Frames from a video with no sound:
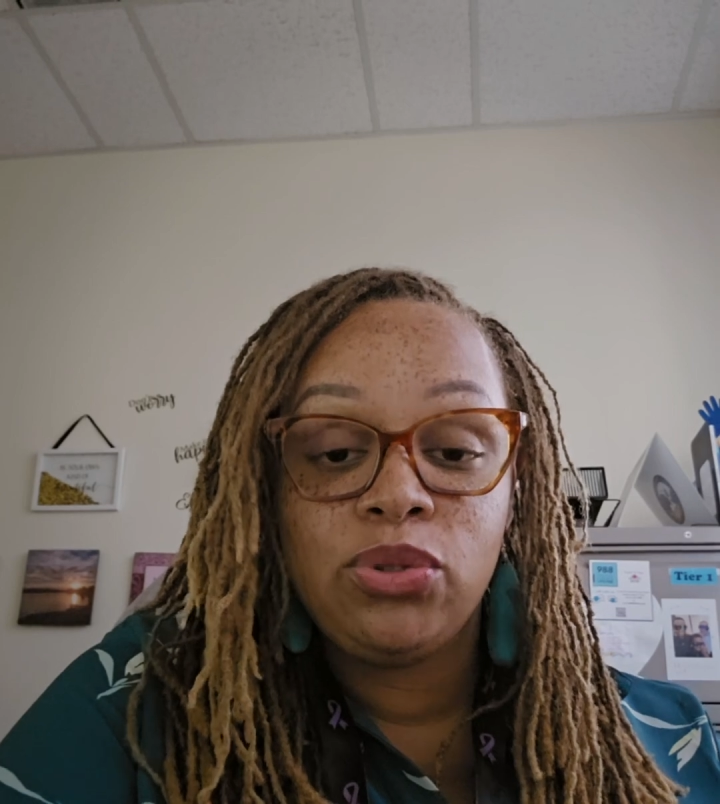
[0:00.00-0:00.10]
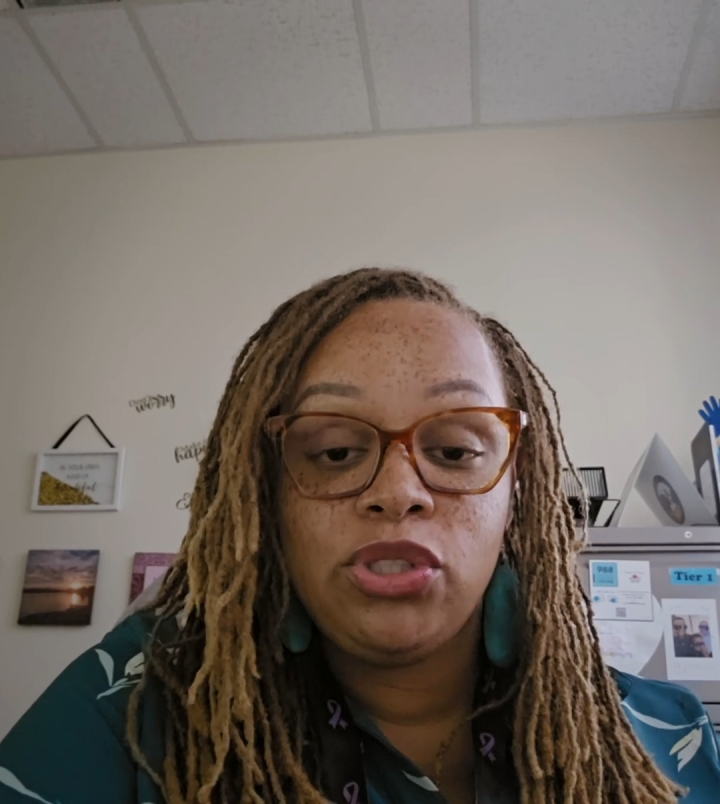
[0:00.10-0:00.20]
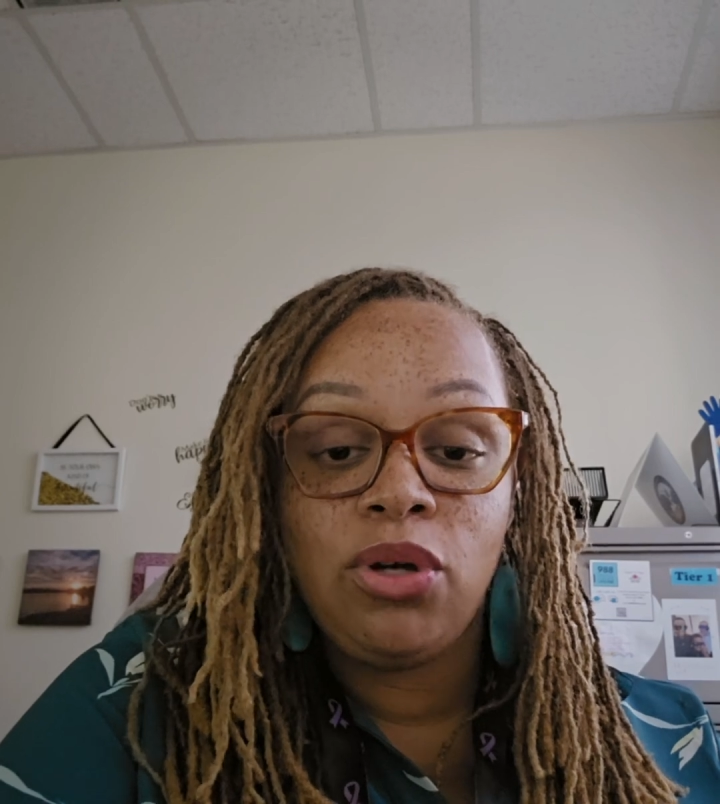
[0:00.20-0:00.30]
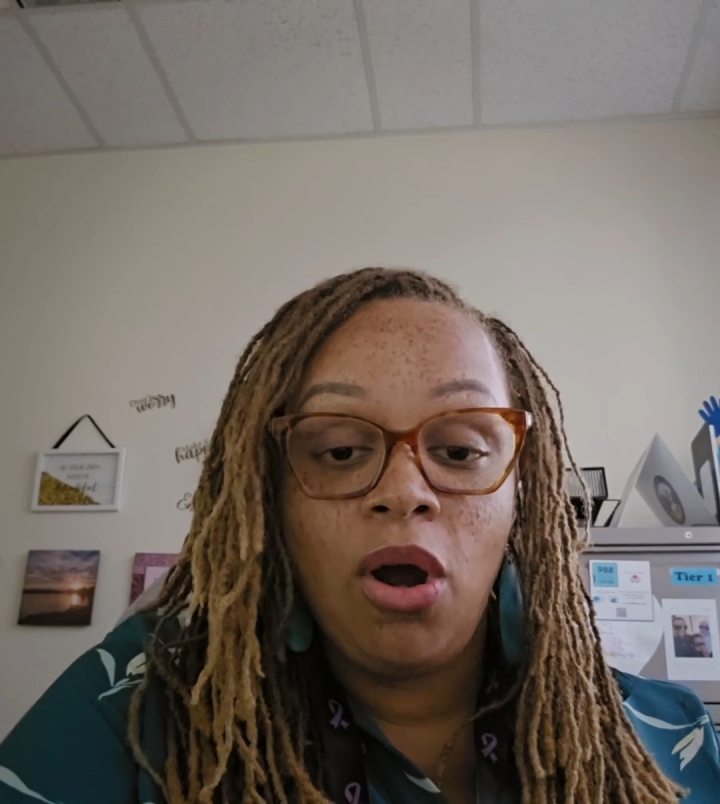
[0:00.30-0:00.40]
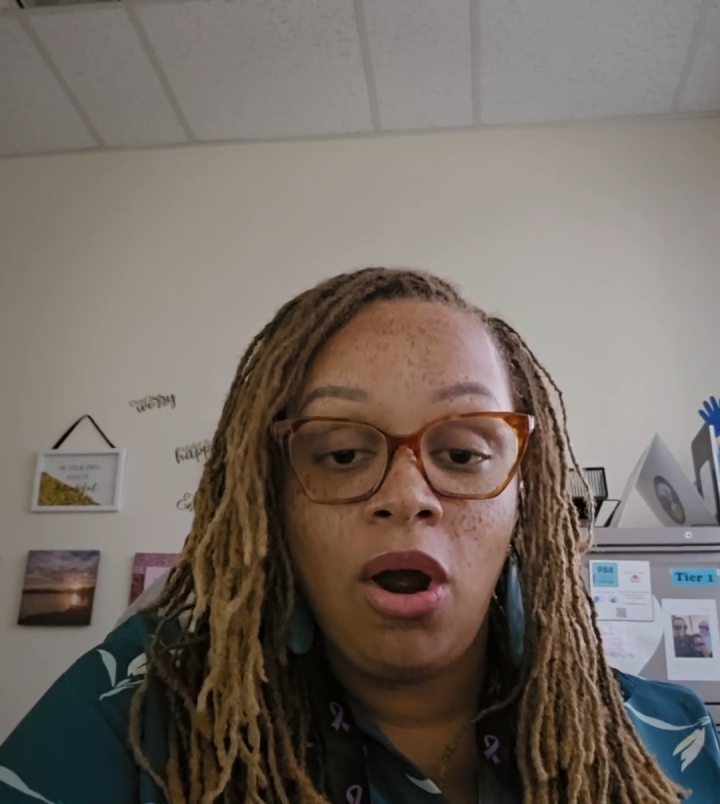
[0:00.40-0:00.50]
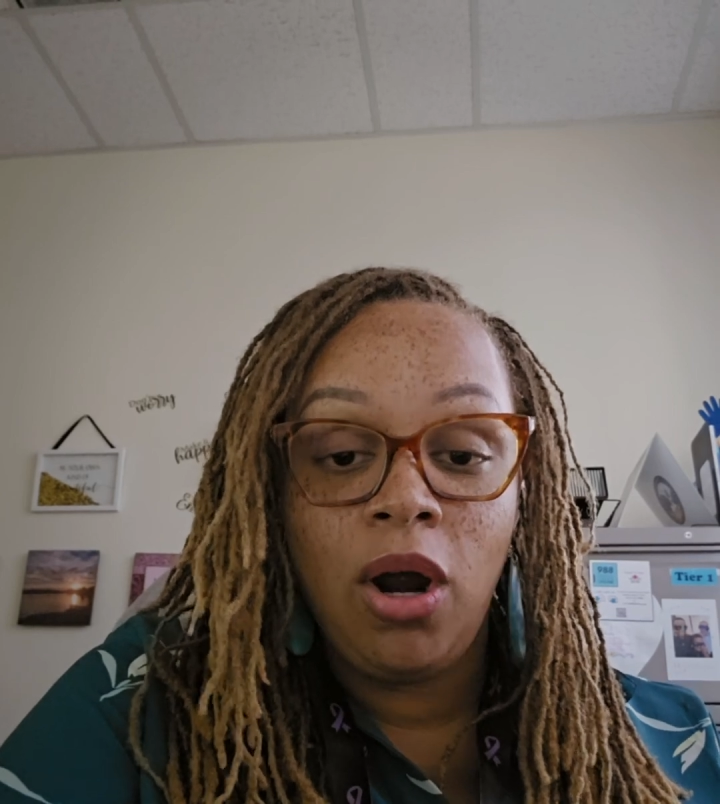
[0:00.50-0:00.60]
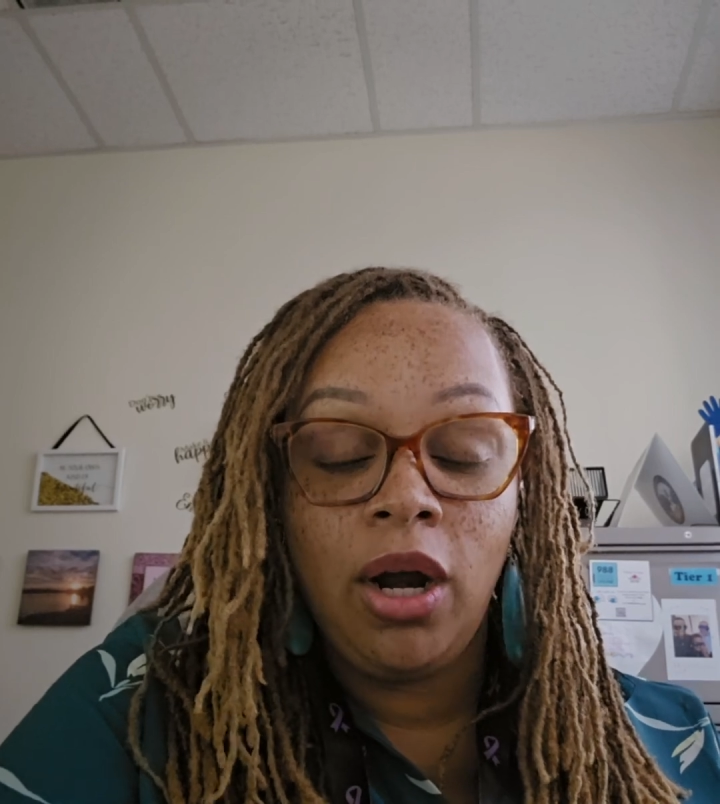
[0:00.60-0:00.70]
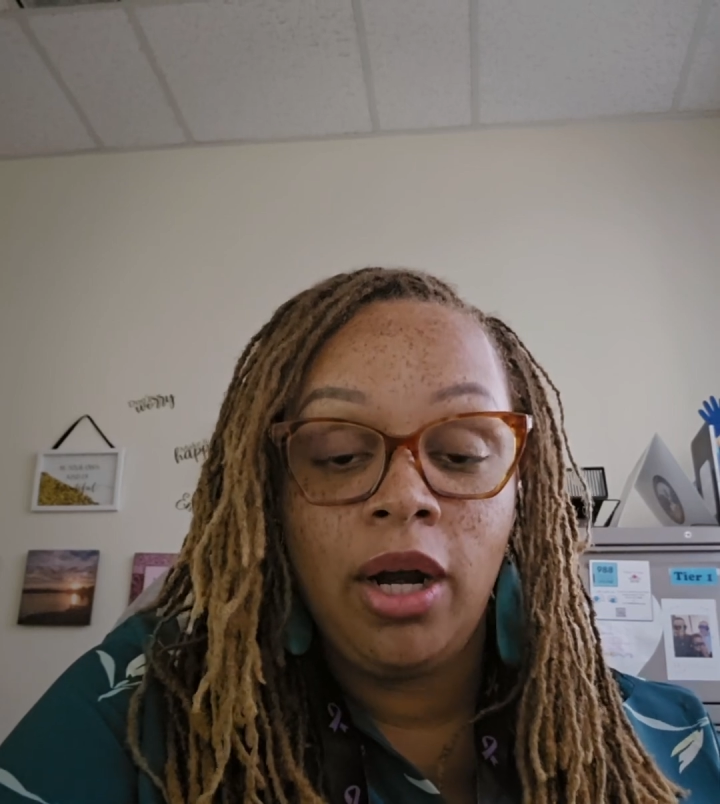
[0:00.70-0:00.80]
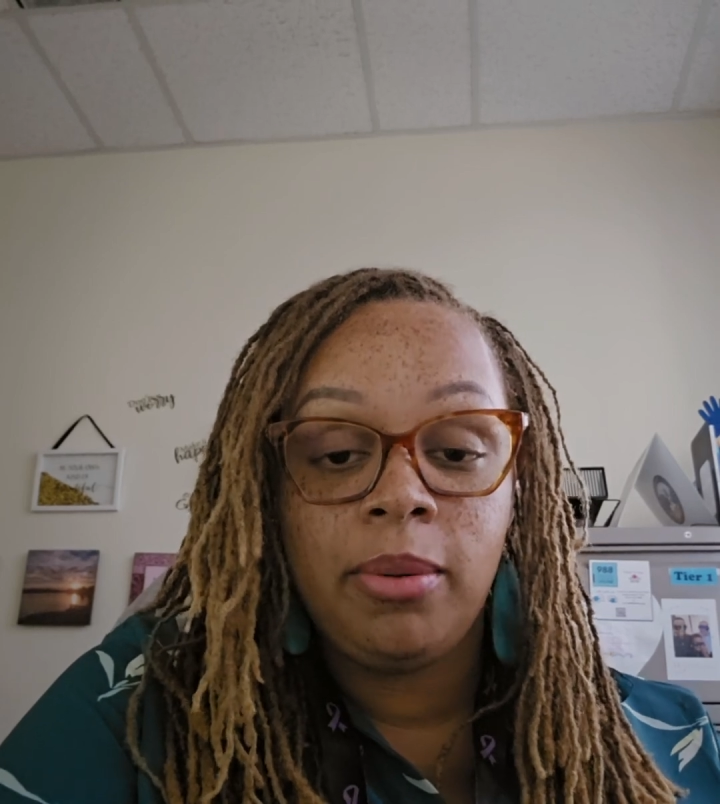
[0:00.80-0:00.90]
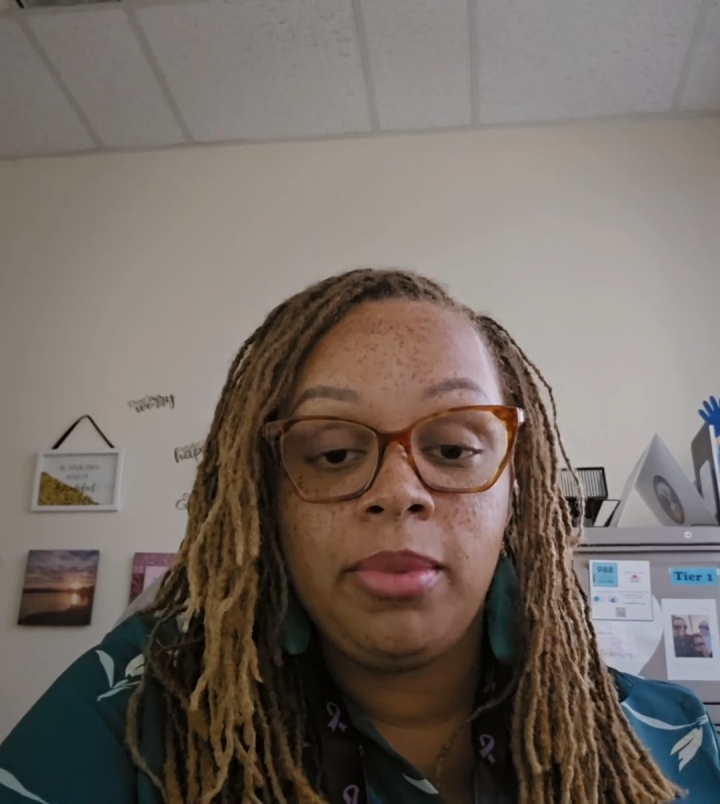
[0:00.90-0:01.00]
to
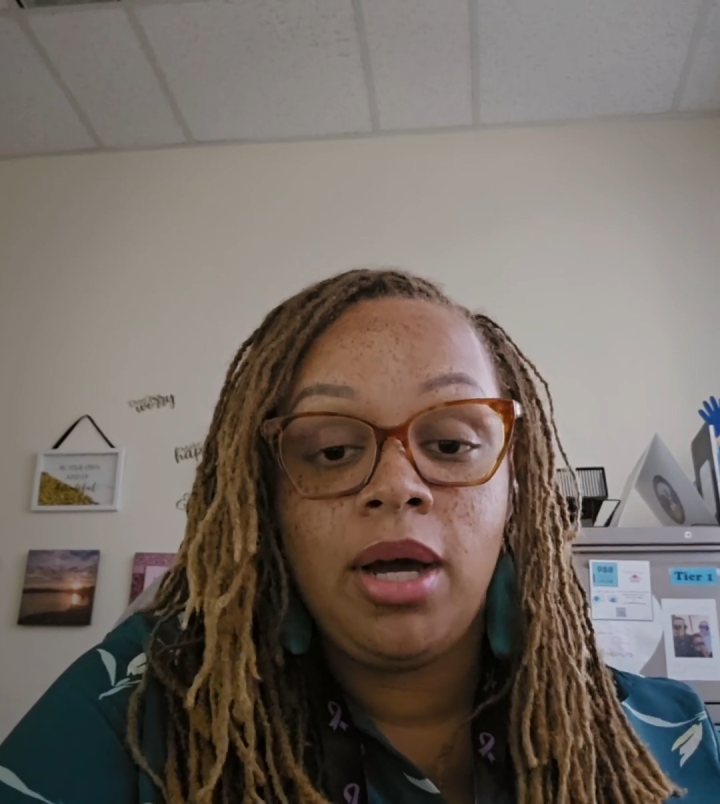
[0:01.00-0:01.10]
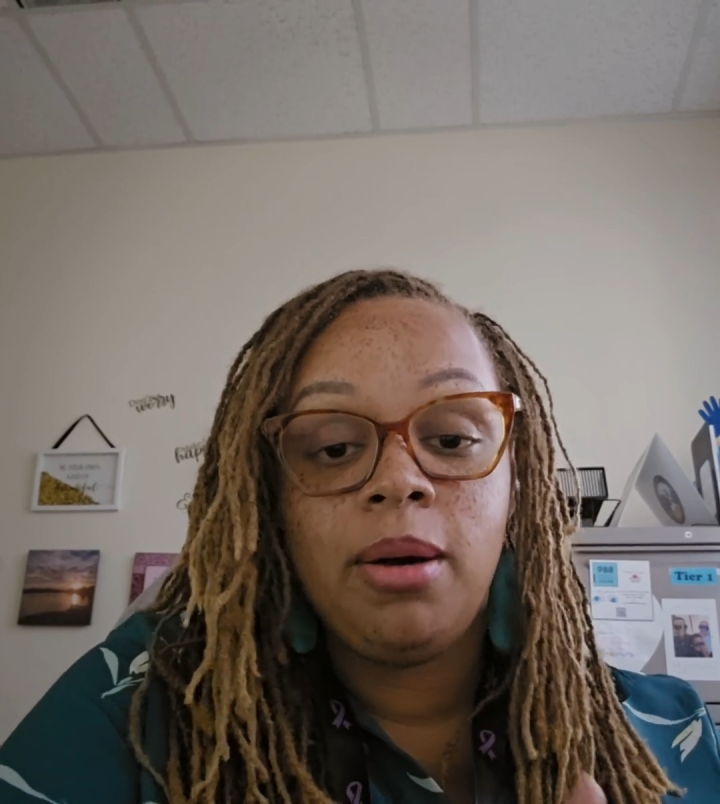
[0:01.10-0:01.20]
harm